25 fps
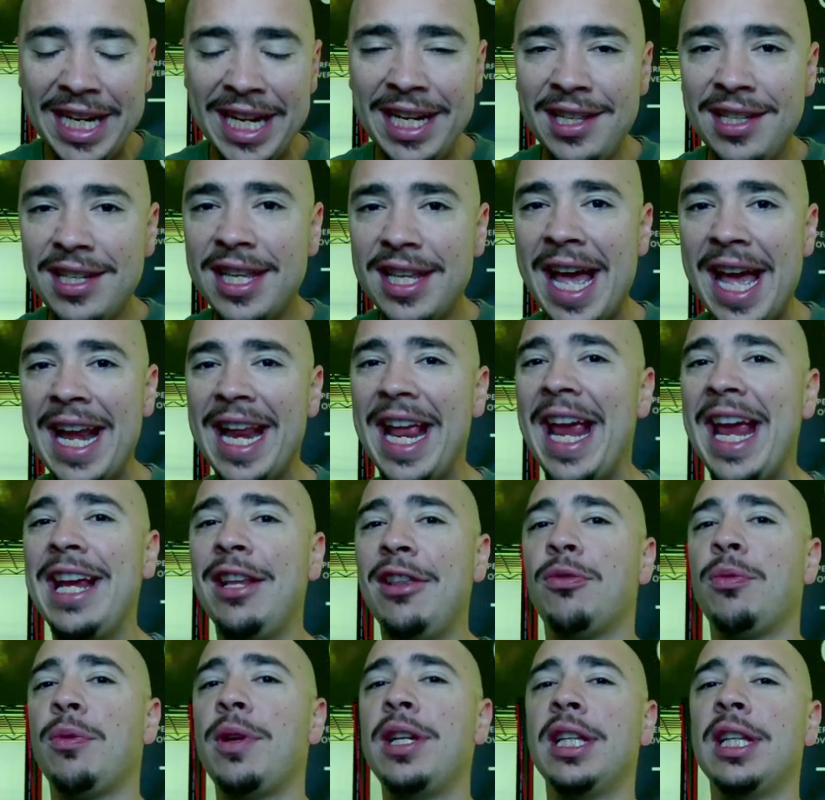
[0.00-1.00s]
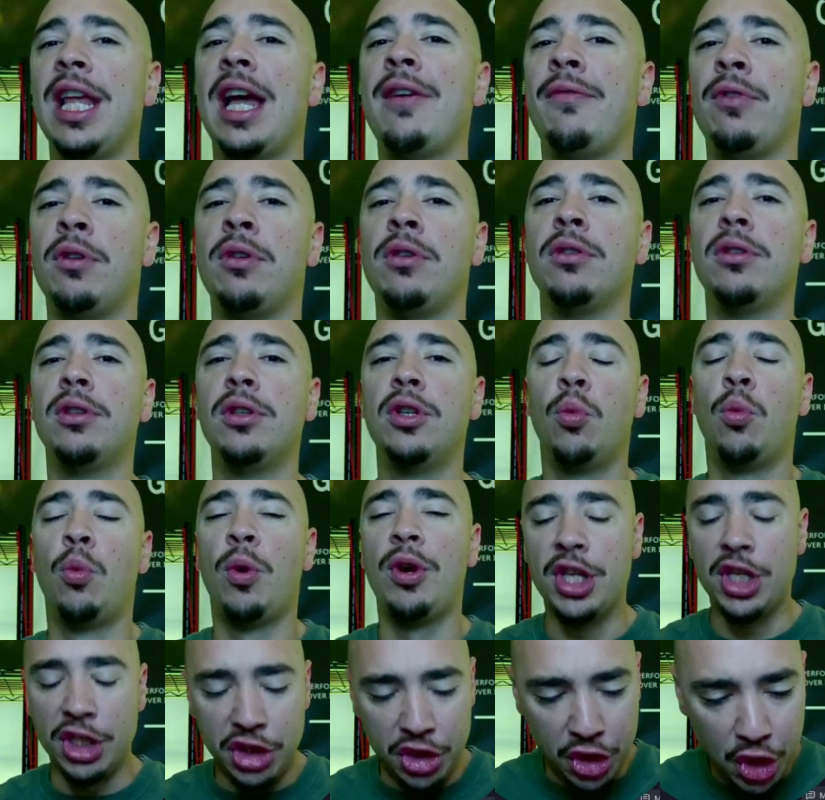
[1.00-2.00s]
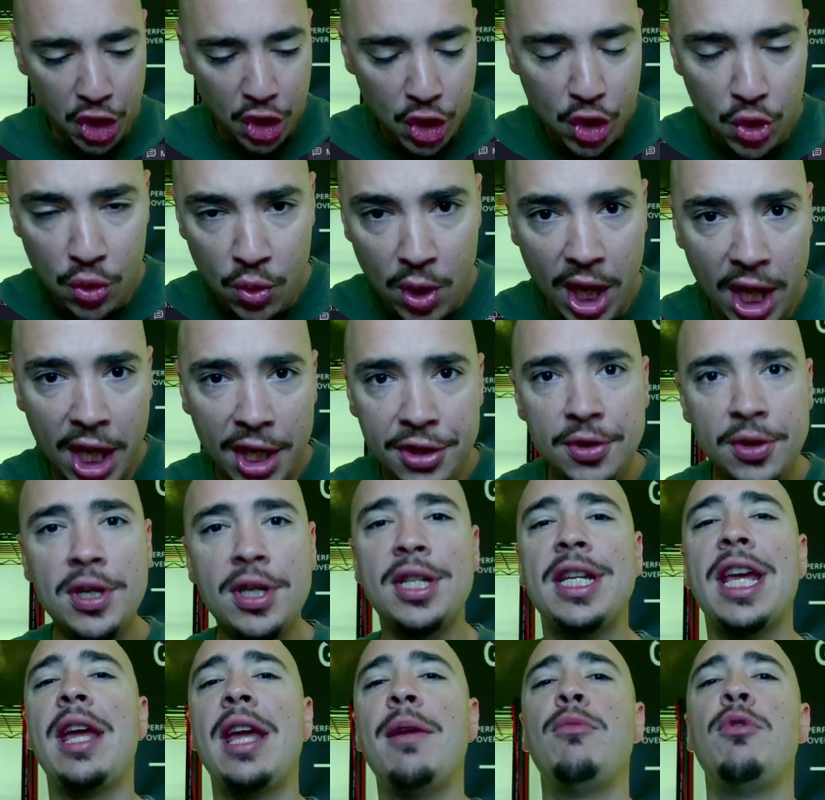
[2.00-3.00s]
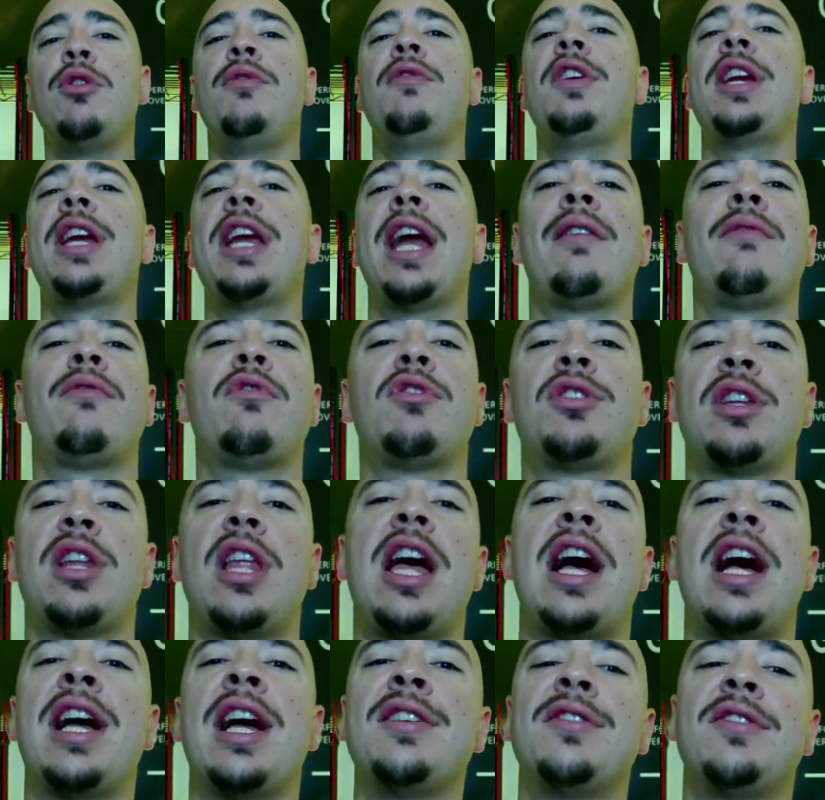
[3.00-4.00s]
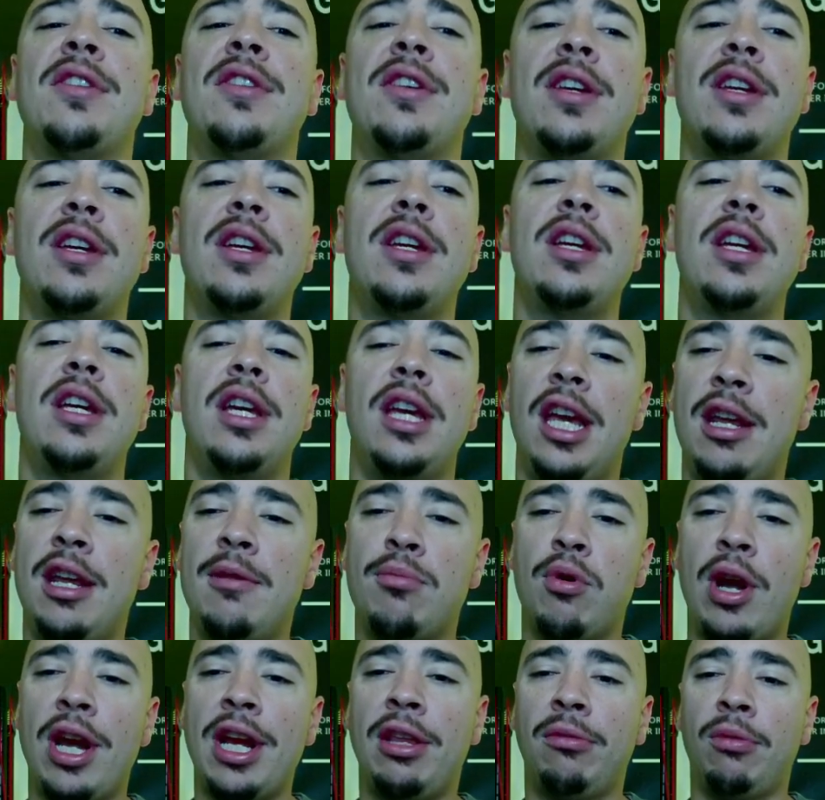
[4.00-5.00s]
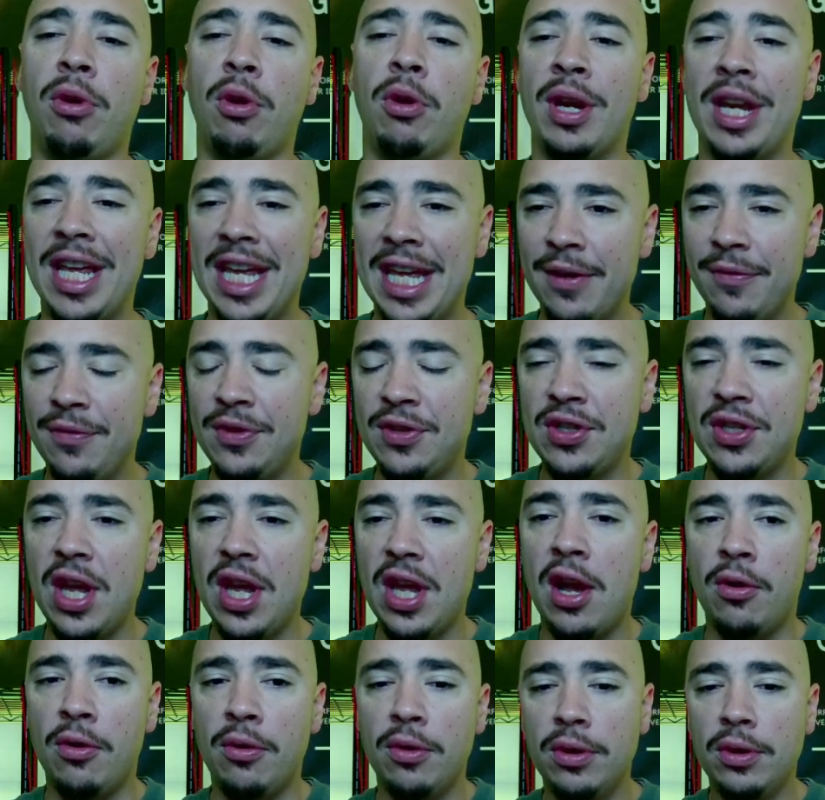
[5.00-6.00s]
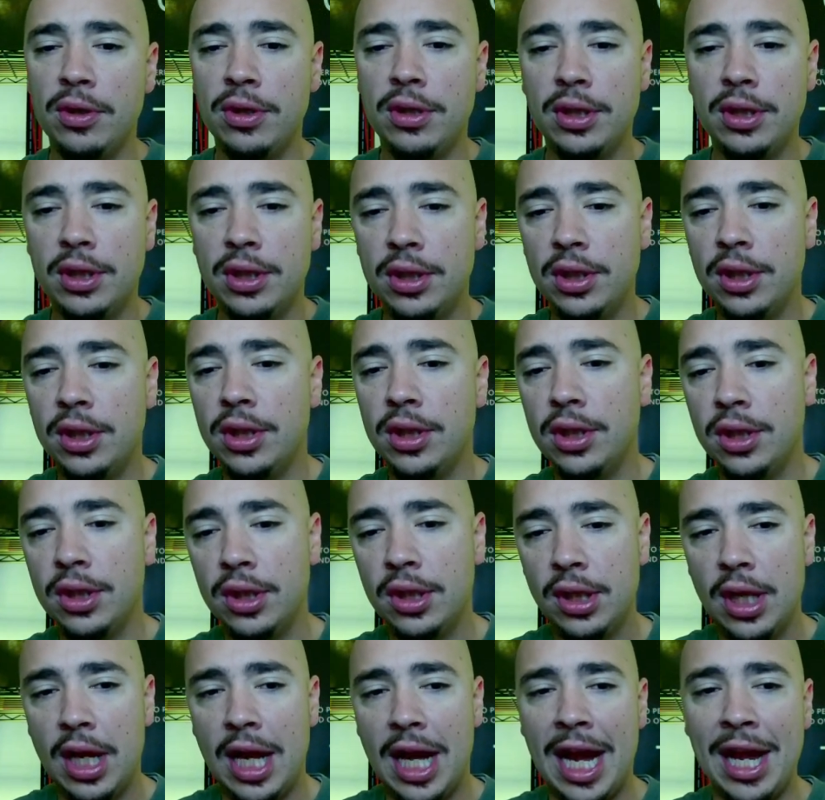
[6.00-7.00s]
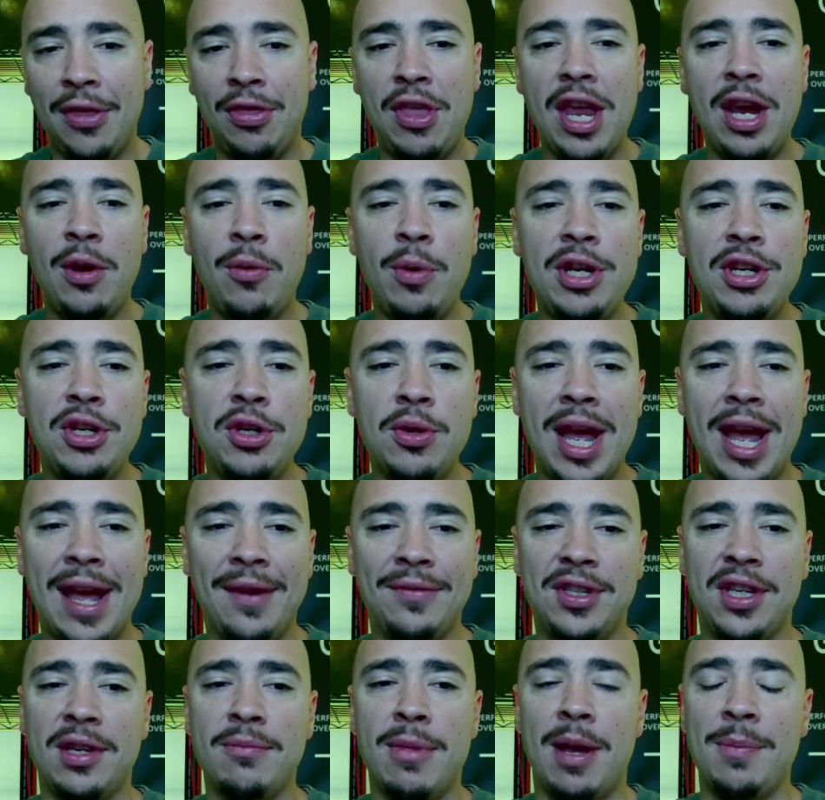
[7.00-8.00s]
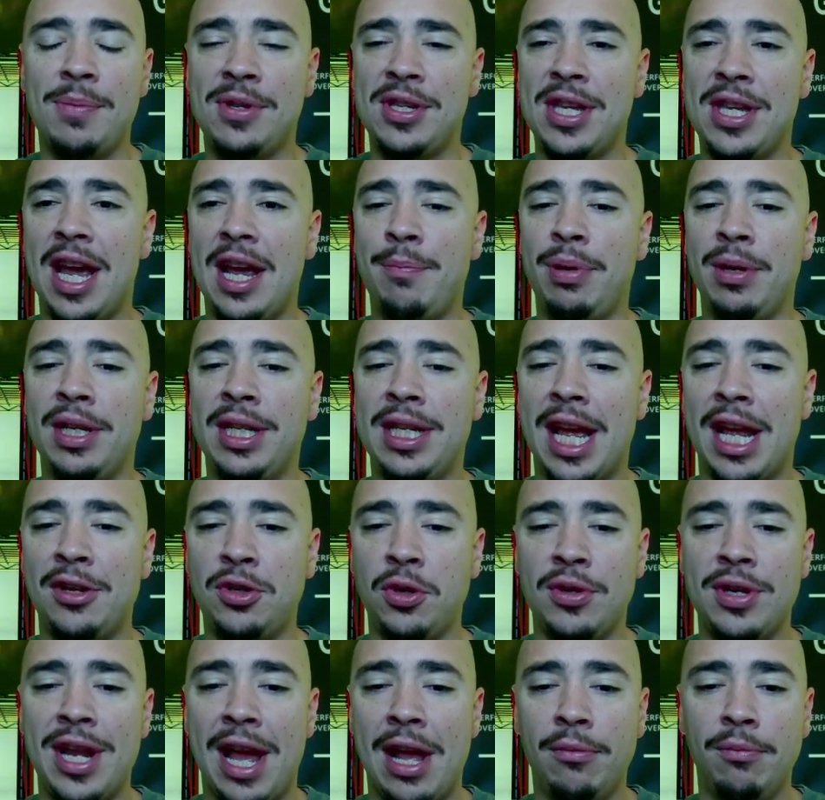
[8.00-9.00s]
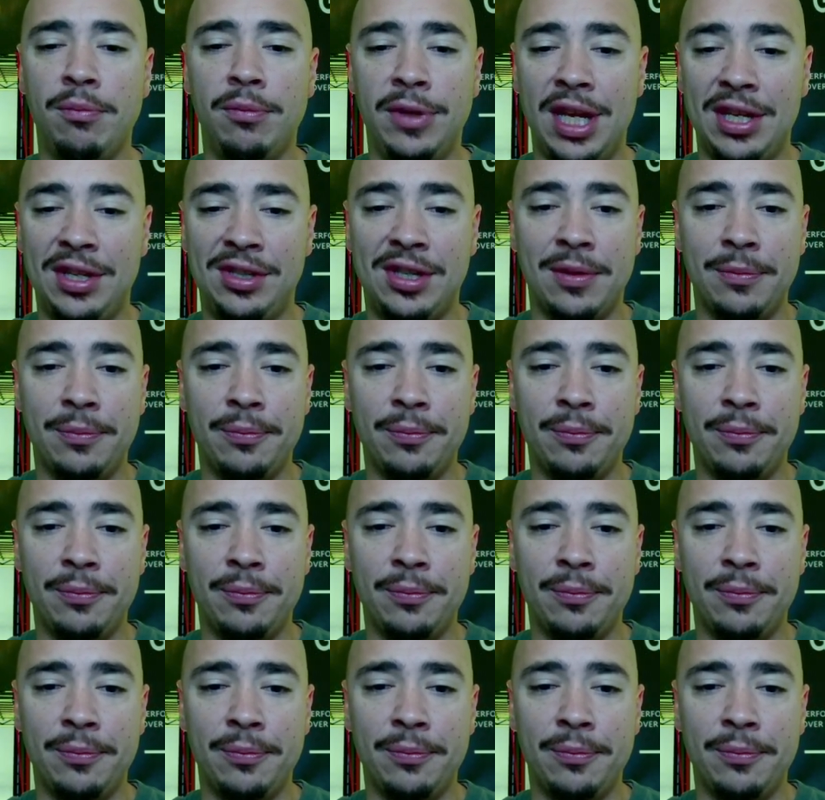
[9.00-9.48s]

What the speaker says: to that 8-3 level where the 200-day moving average lies and break through it? If so, I think we do have some upside potential. Now, listen,